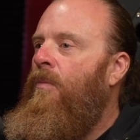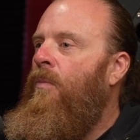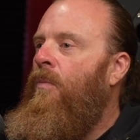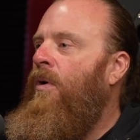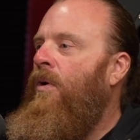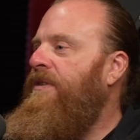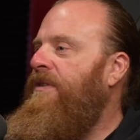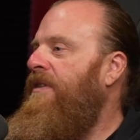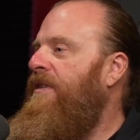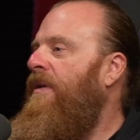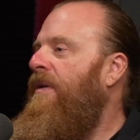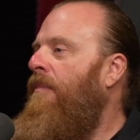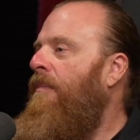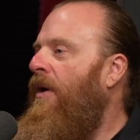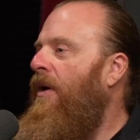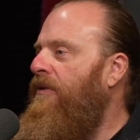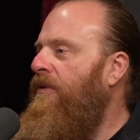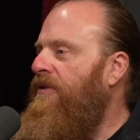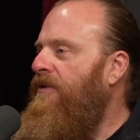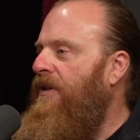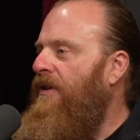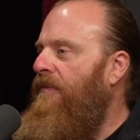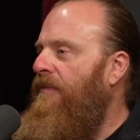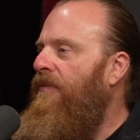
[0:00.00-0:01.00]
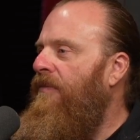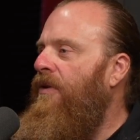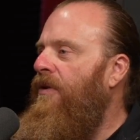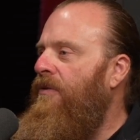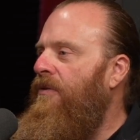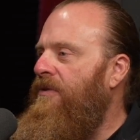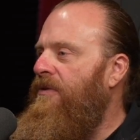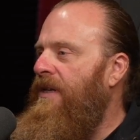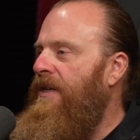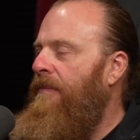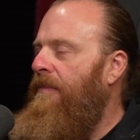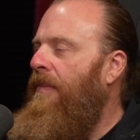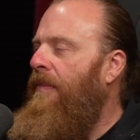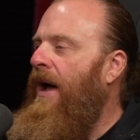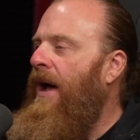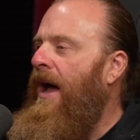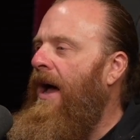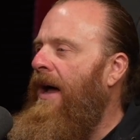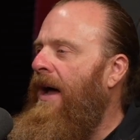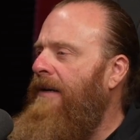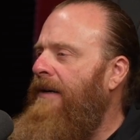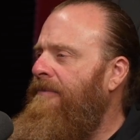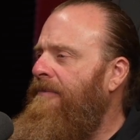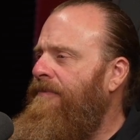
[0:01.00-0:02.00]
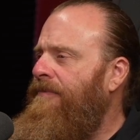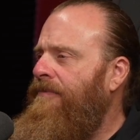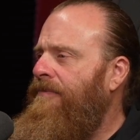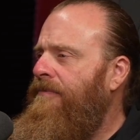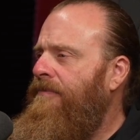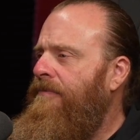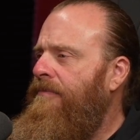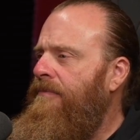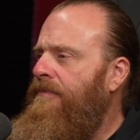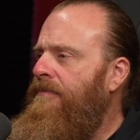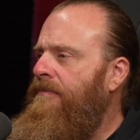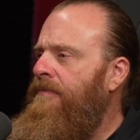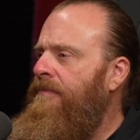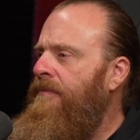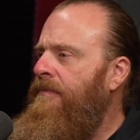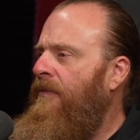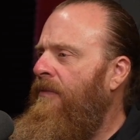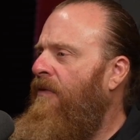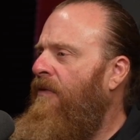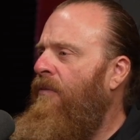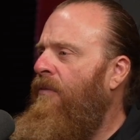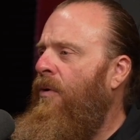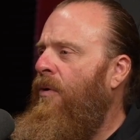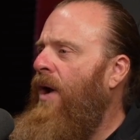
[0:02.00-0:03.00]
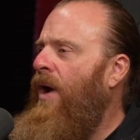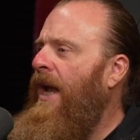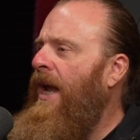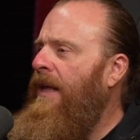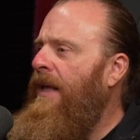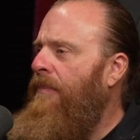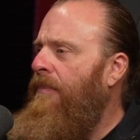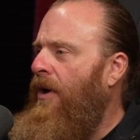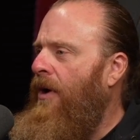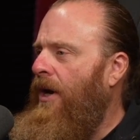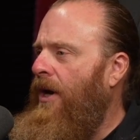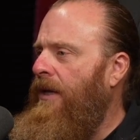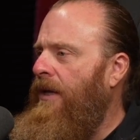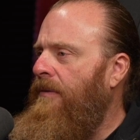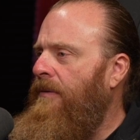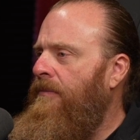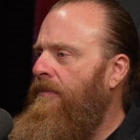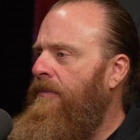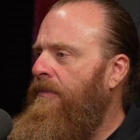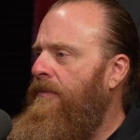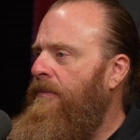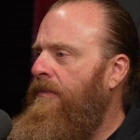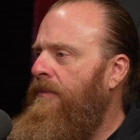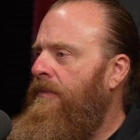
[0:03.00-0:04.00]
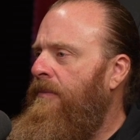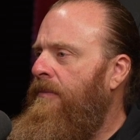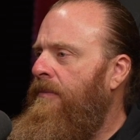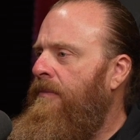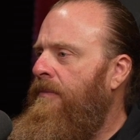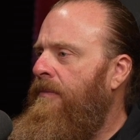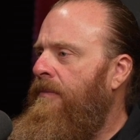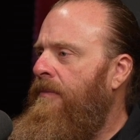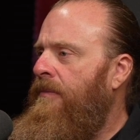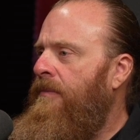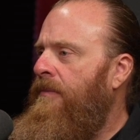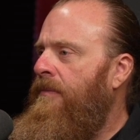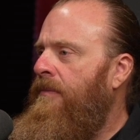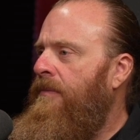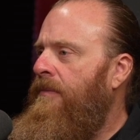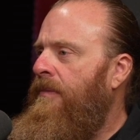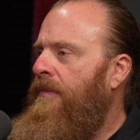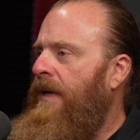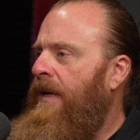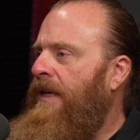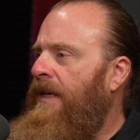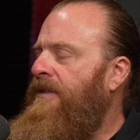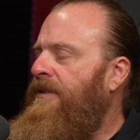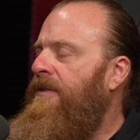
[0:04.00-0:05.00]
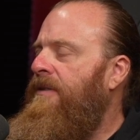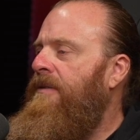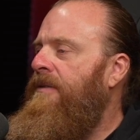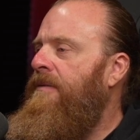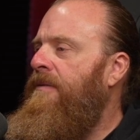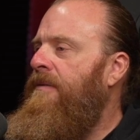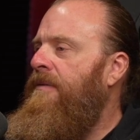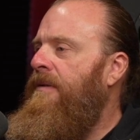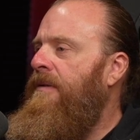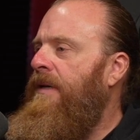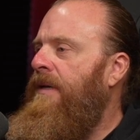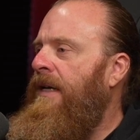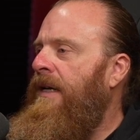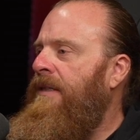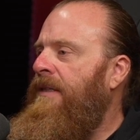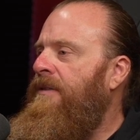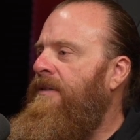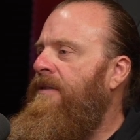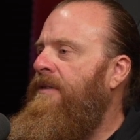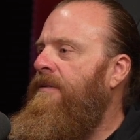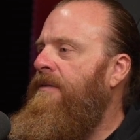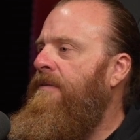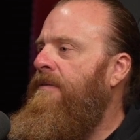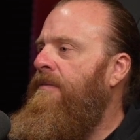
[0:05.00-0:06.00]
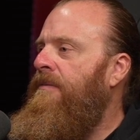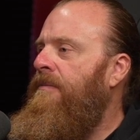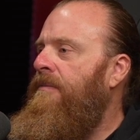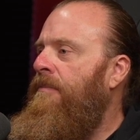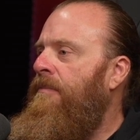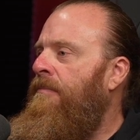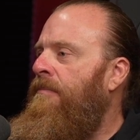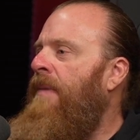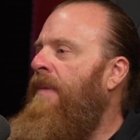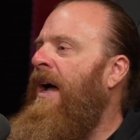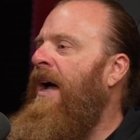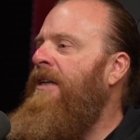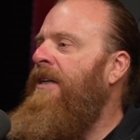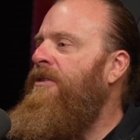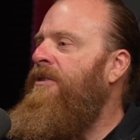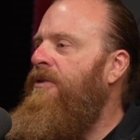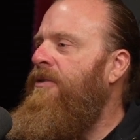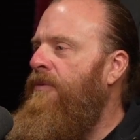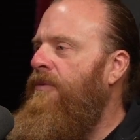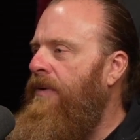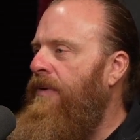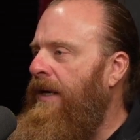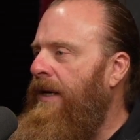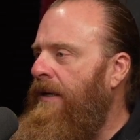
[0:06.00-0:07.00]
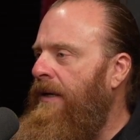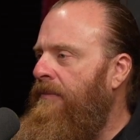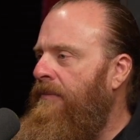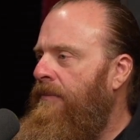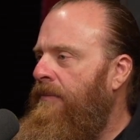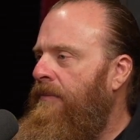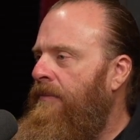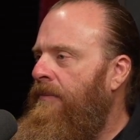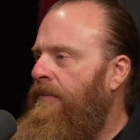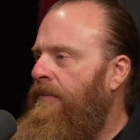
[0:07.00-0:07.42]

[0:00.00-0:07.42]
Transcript: what's the most confusing part for anybody is mastering